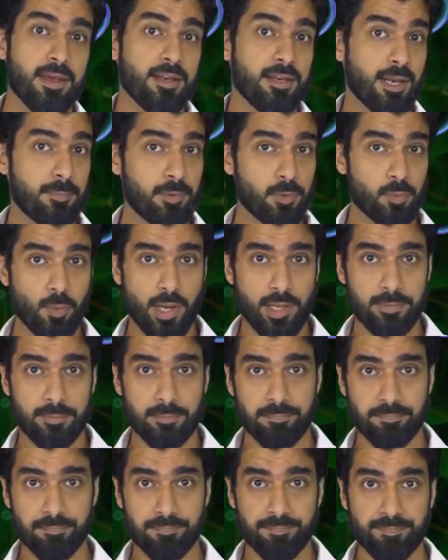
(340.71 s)
Number
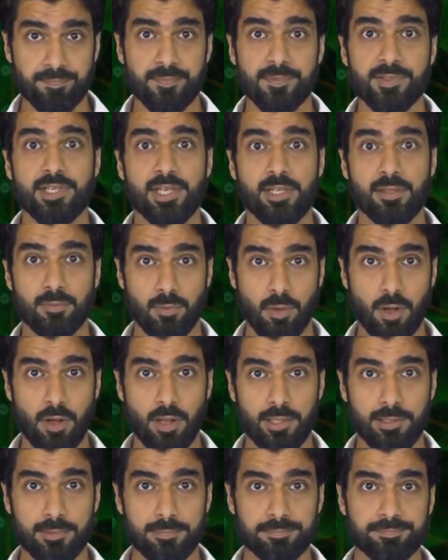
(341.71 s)
1, cell
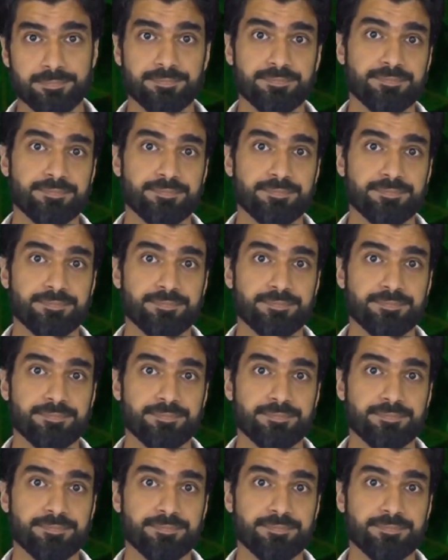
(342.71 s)
wall.